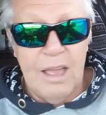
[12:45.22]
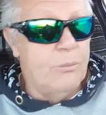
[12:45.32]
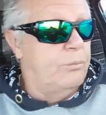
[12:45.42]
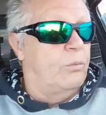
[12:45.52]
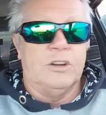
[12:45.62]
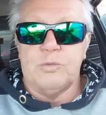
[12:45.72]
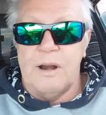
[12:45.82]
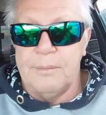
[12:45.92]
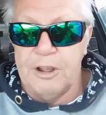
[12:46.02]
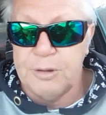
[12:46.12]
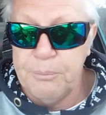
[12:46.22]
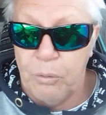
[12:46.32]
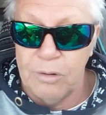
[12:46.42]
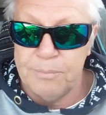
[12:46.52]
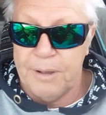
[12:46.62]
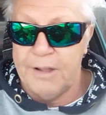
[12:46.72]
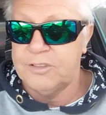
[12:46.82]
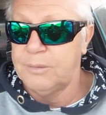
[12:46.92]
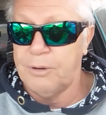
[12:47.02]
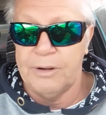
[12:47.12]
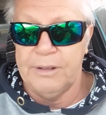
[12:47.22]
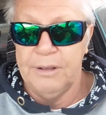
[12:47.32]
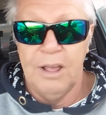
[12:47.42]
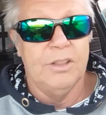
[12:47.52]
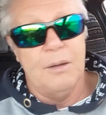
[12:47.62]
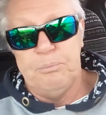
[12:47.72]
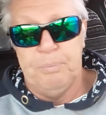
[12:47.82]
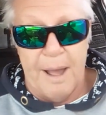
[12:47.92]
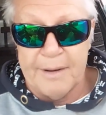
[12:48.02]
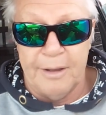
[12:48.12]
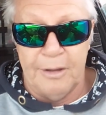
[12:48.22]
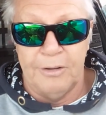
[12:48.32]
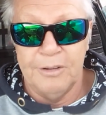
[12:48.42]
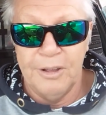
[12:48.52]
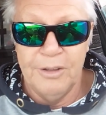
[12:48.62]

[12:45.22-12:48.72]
And what's one of the most important parts of the body? The butthole.